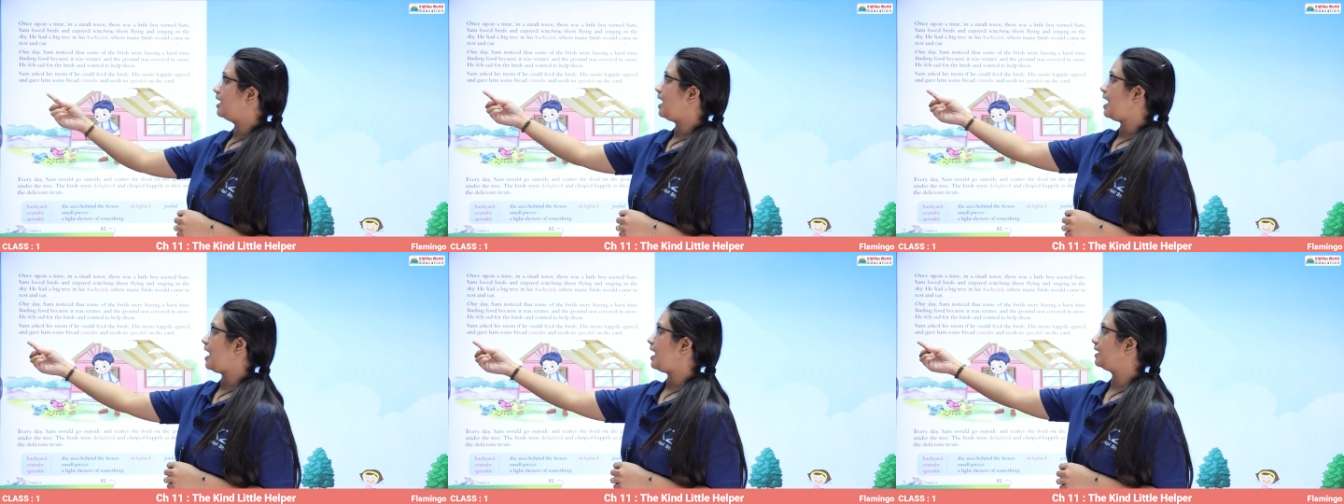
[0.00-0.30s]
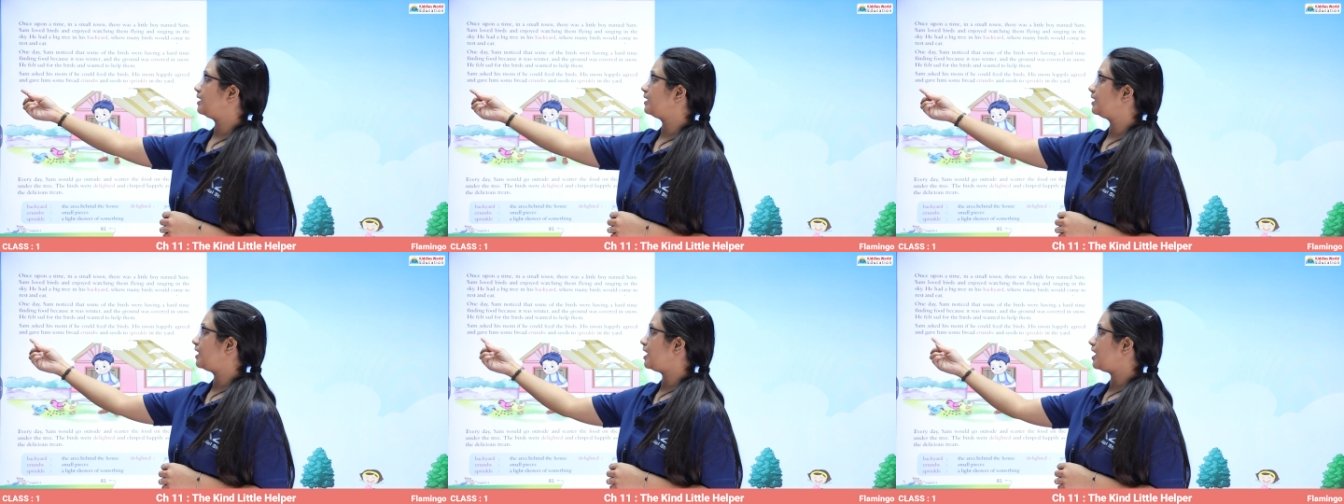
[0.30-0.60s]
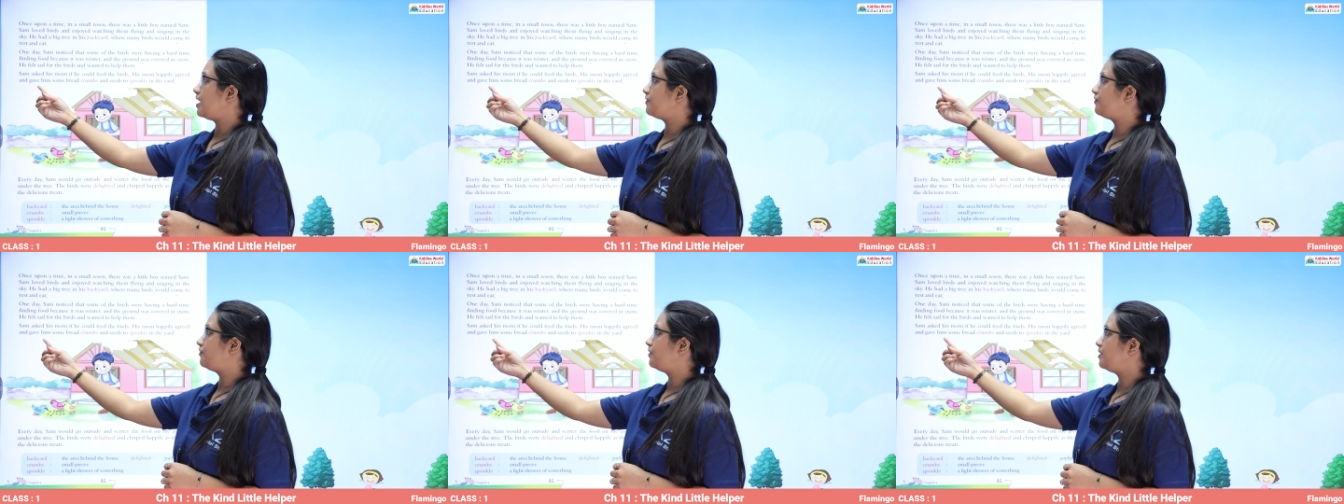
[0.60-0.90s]
and
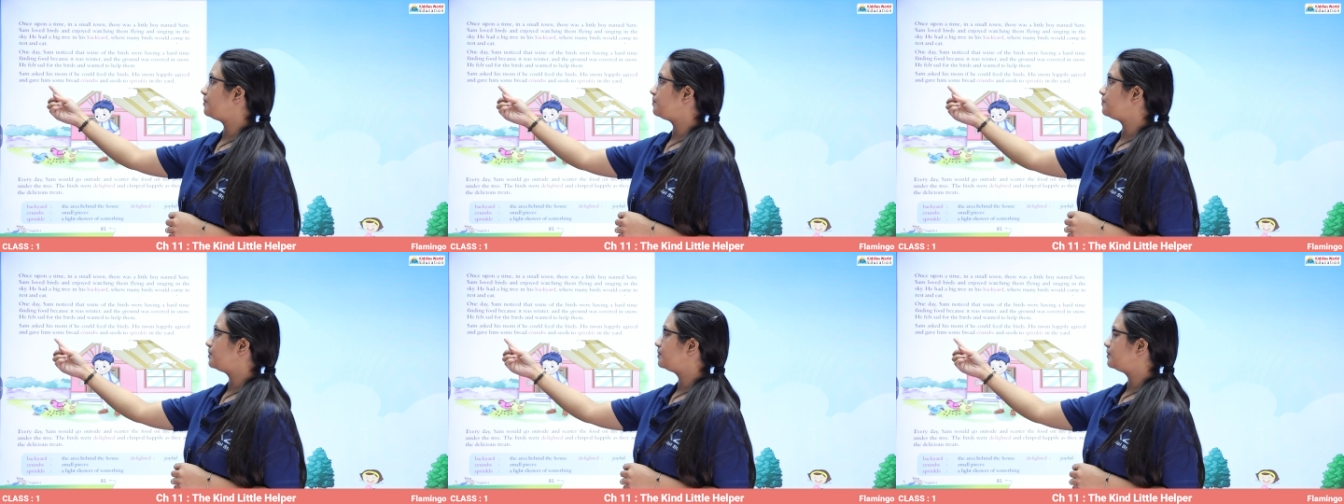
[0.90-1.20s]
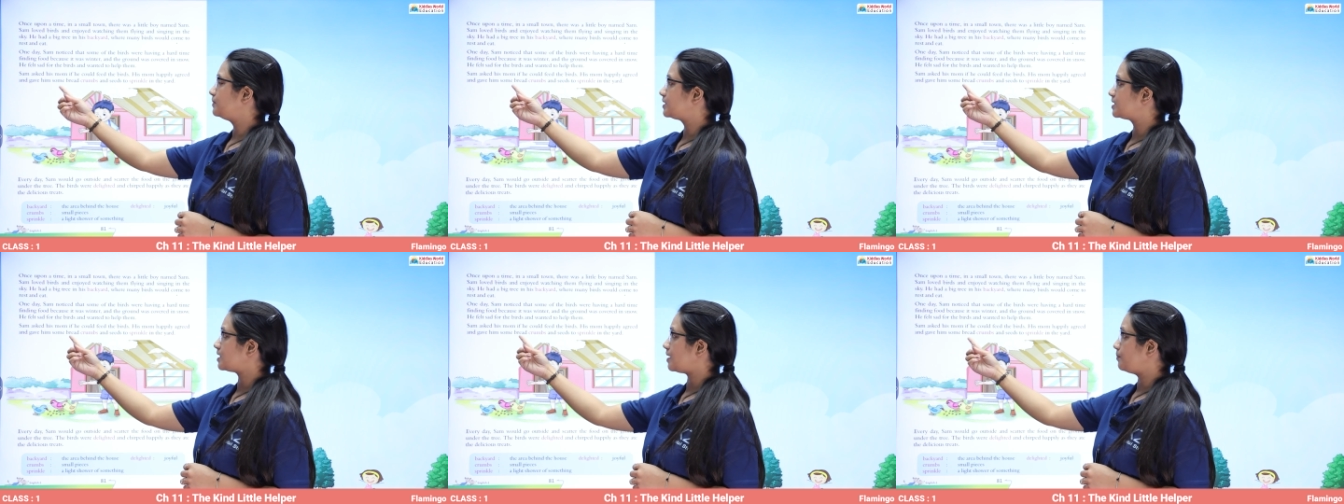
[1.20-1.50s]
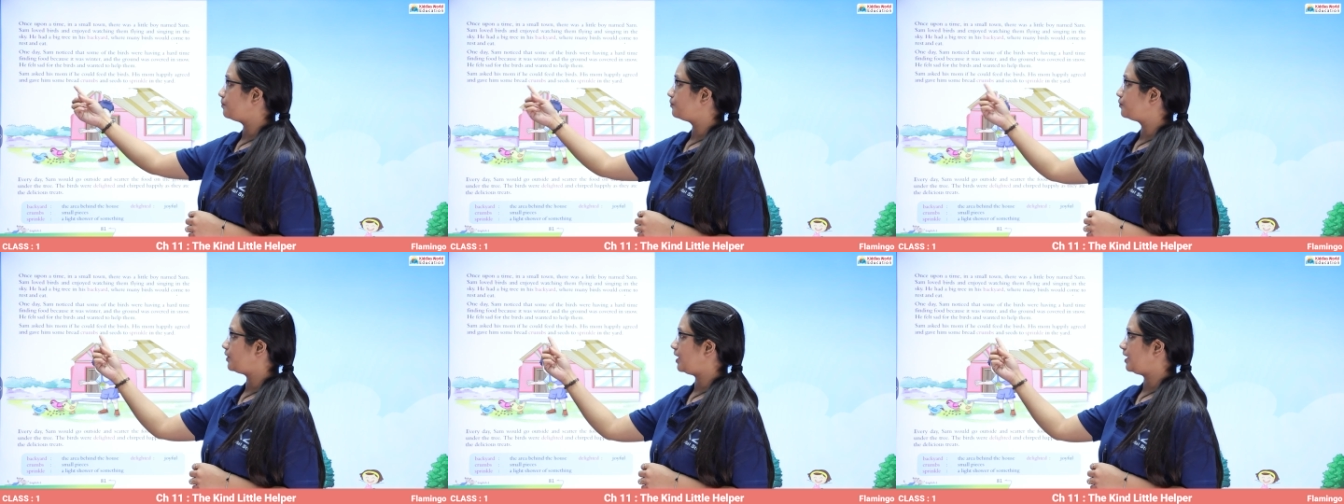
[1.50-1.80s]
gave him
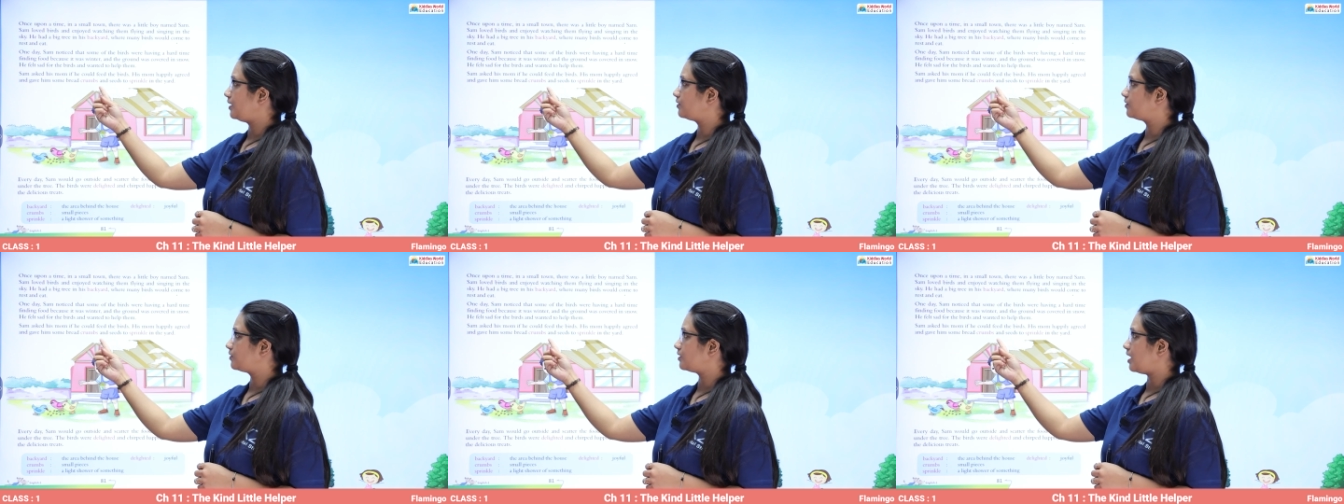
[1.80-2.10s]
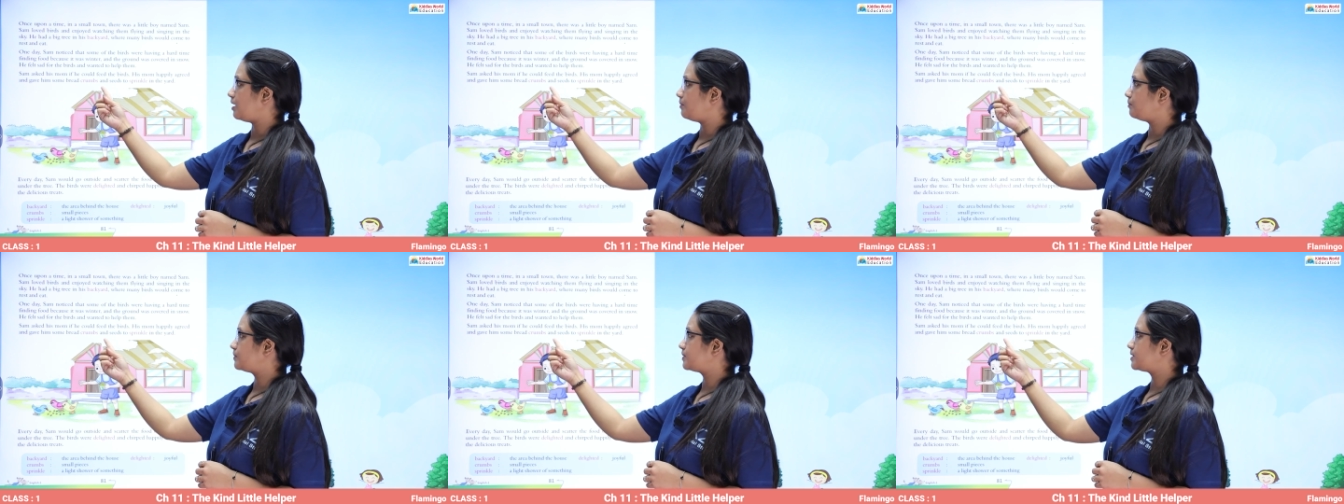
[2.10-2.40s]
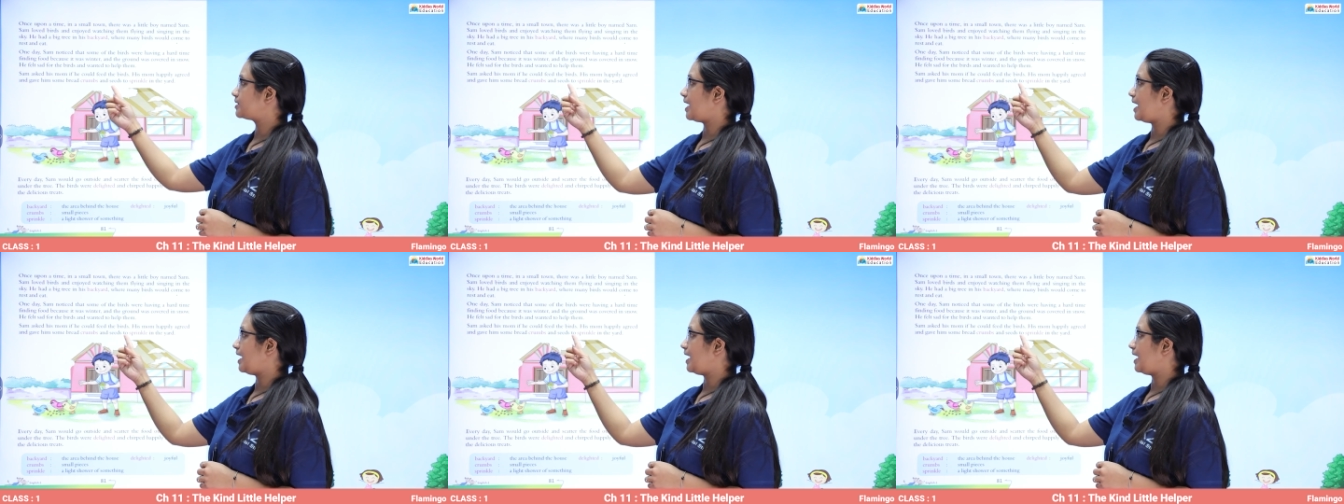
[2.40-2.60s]
some breadcrumbs